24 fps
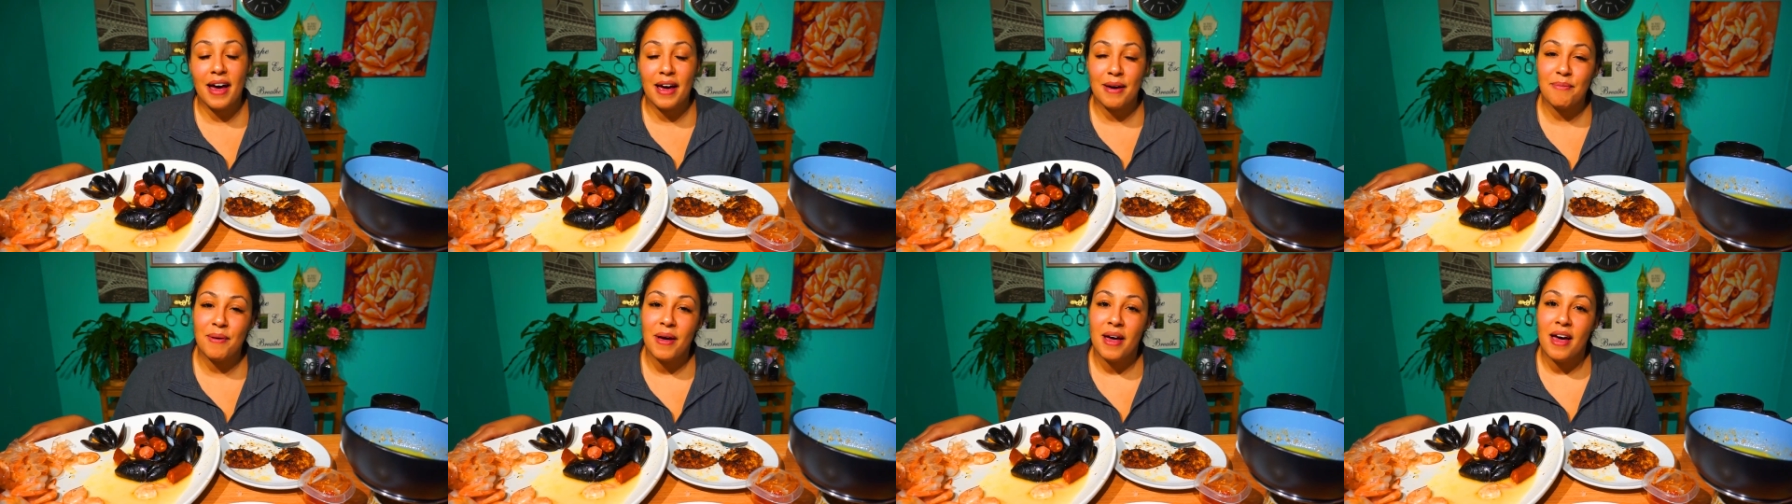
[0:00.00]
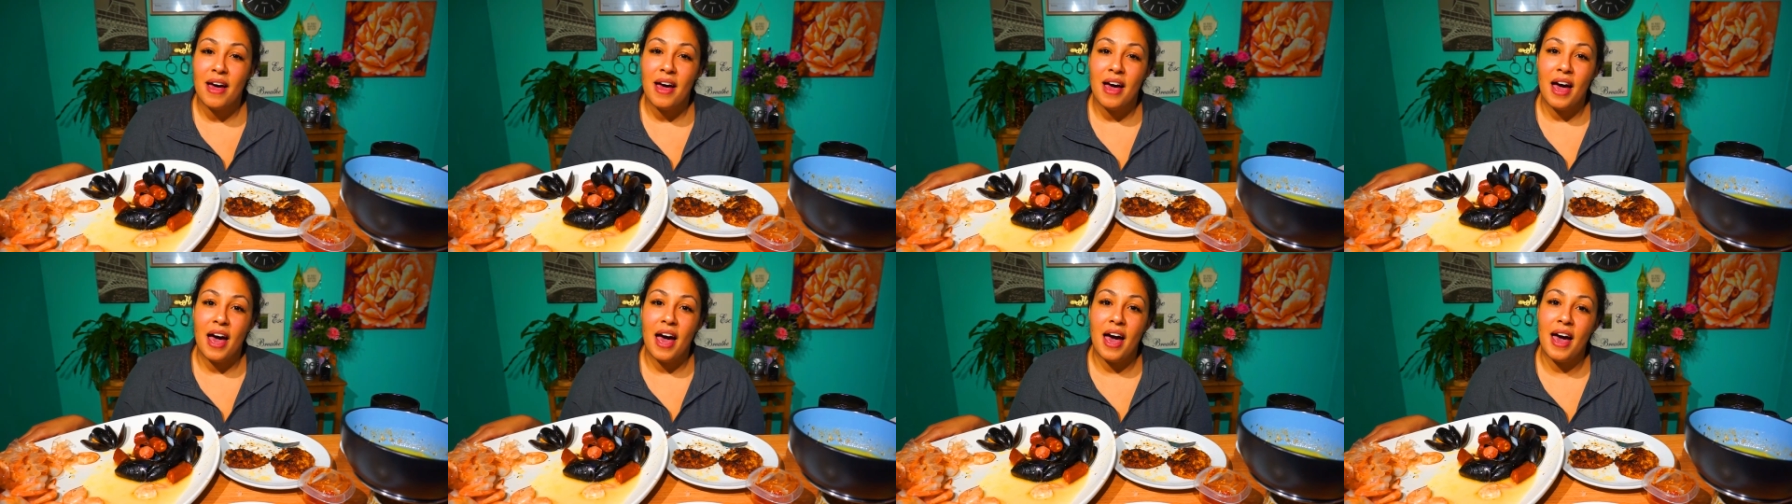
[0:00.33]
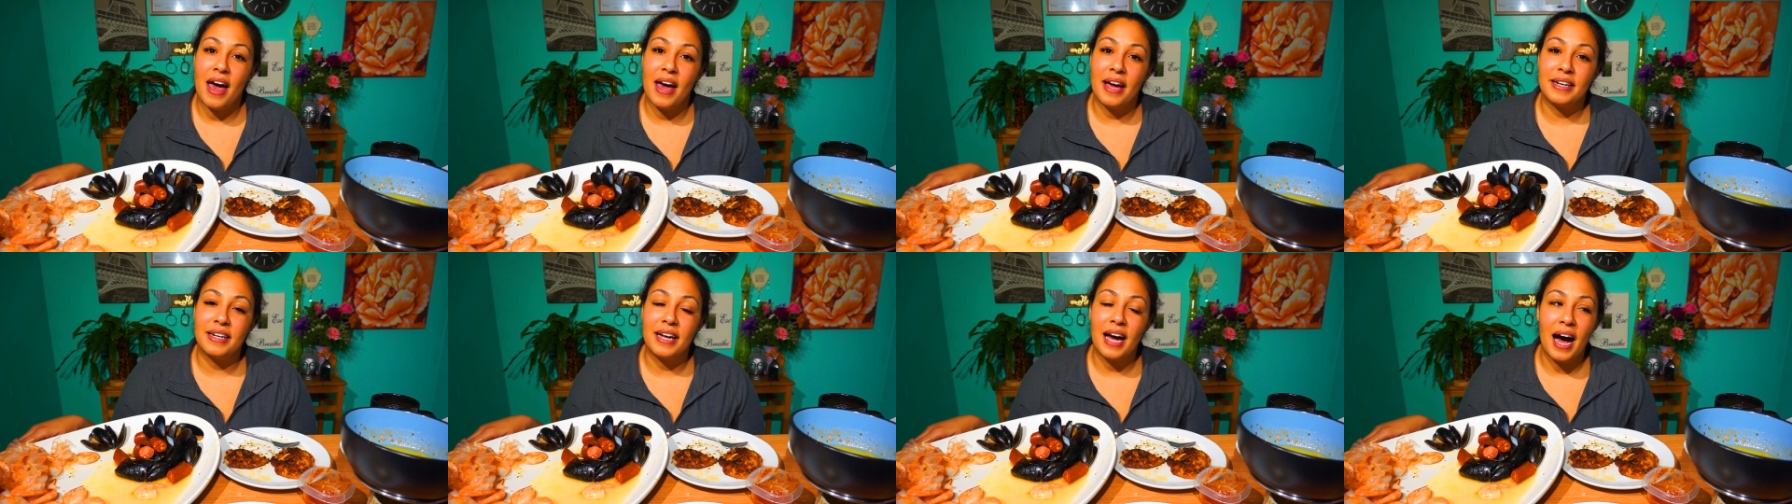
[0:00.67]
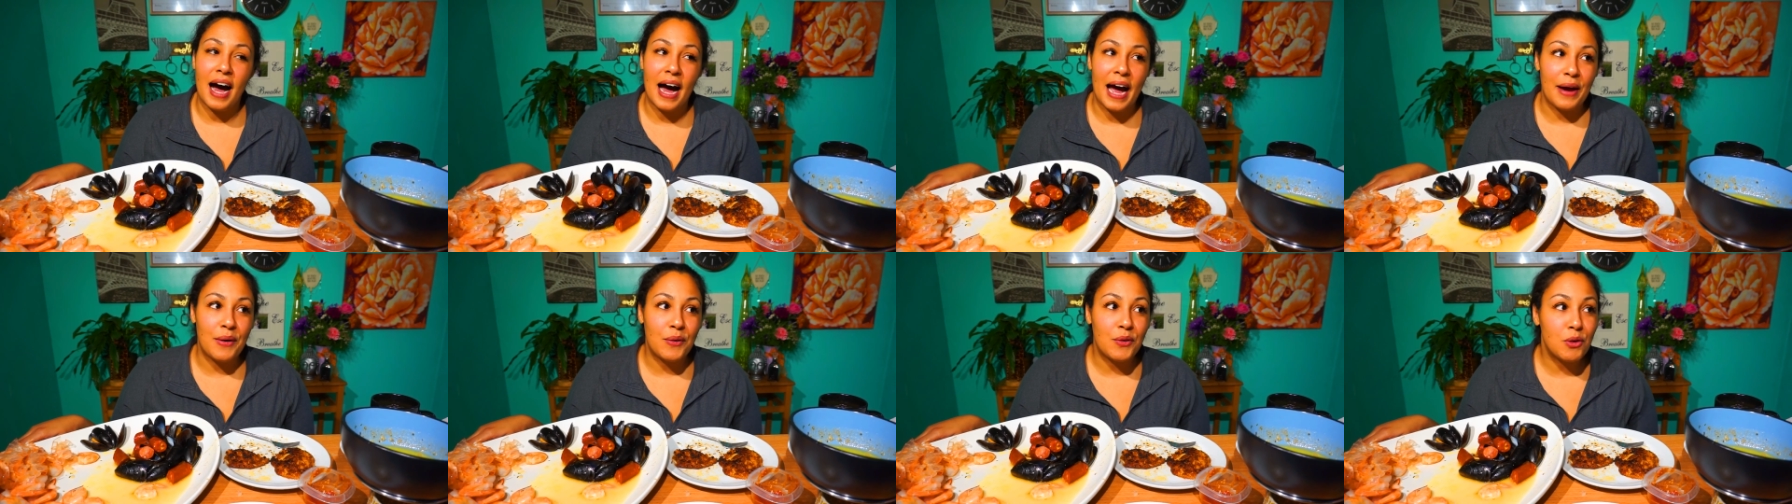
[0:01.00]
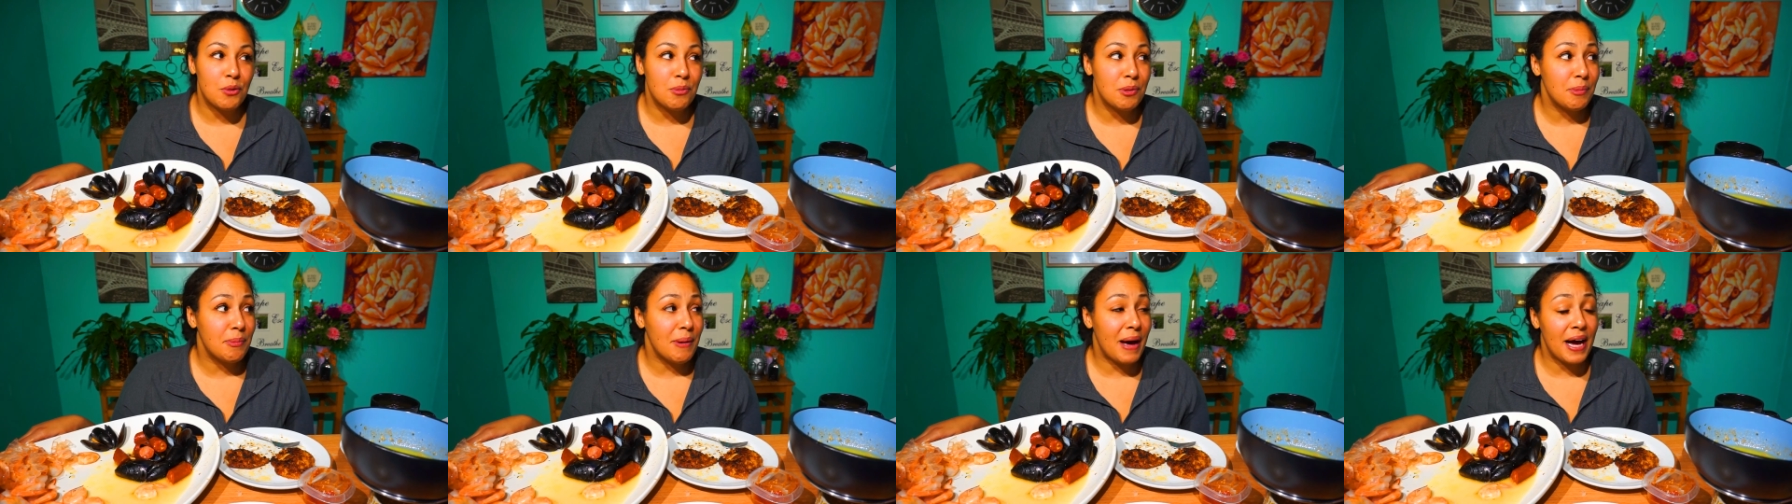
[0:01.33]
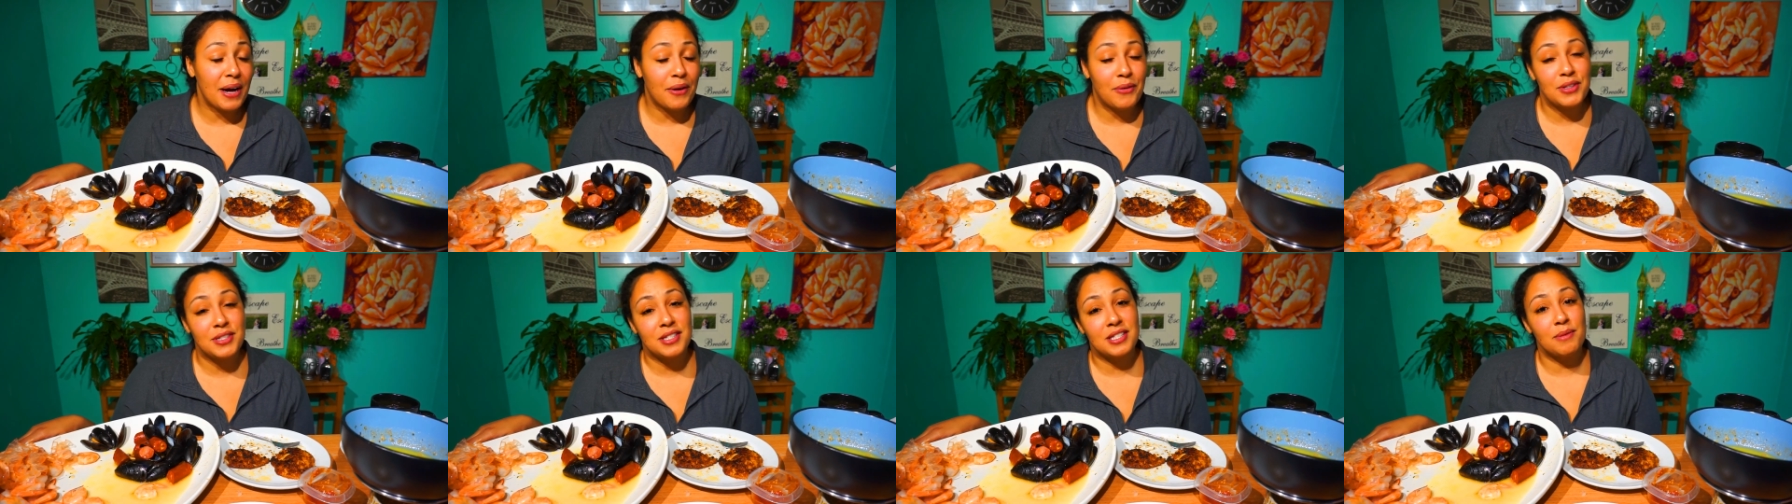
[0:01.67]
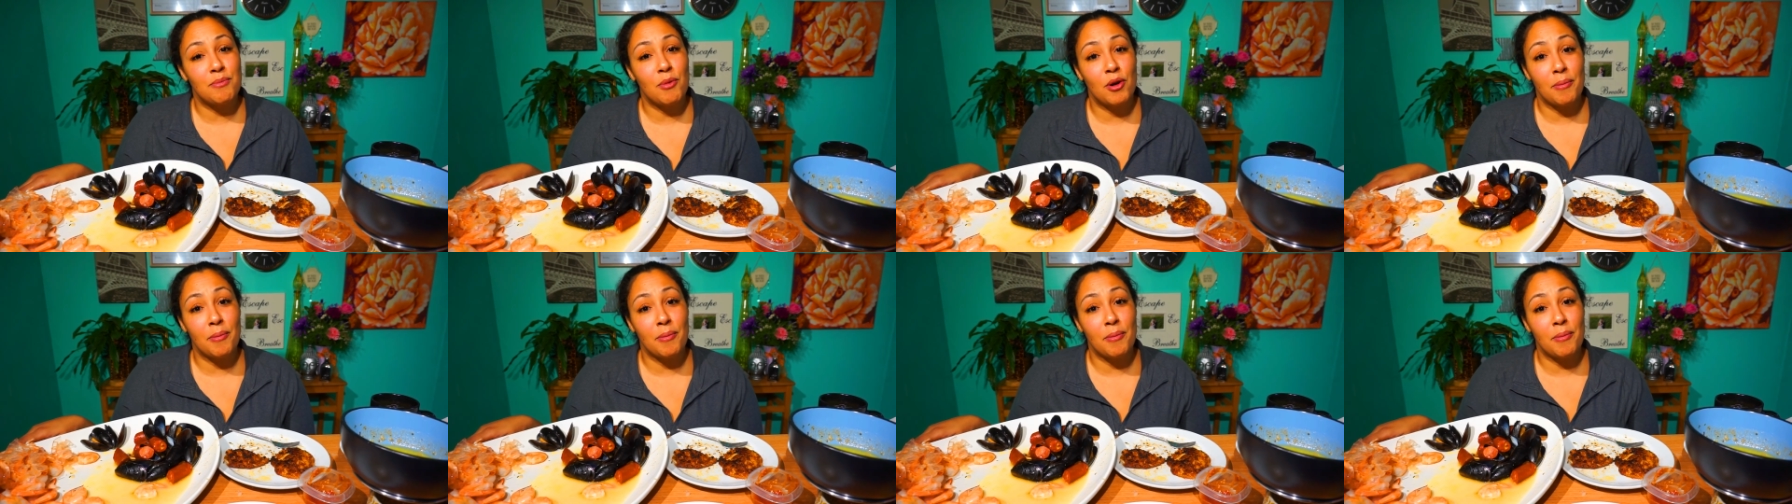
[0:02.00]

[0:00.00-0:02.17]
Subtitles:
And I will be back with some more